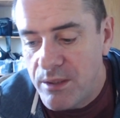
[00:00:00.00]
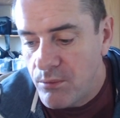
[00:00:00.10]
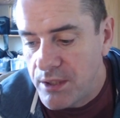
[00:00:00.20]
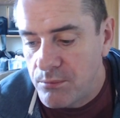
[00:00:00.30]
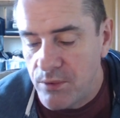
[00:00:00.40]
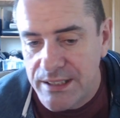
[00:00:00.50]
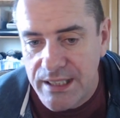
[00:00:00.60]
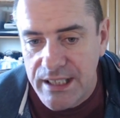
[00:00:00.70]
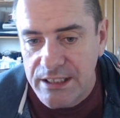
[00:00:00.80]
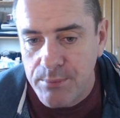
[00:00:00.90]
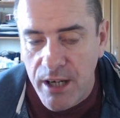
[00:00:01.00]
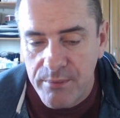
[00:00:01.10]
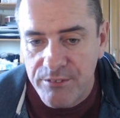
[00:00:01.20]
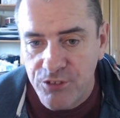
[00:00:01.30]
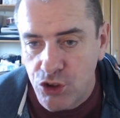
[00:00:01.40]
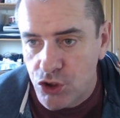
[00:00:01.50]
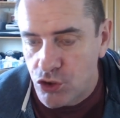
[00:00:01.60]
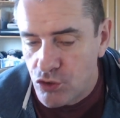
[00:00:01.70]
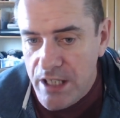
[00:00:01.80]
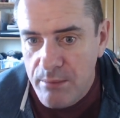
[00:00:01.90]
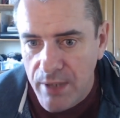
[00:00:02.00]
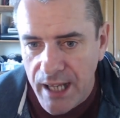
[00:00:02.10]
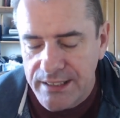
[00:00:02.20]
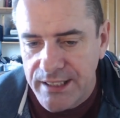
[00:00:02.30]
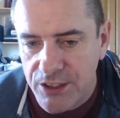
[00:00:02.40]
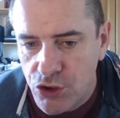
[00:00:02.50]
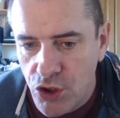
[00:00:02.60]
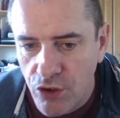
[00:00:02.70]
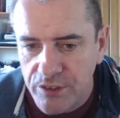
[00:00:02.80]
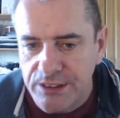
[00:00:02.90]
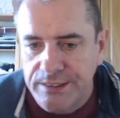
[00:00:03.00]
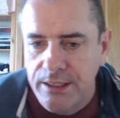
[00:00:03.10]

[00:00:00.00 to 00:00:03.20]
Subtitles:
We did an experiment stream last night, the two of us.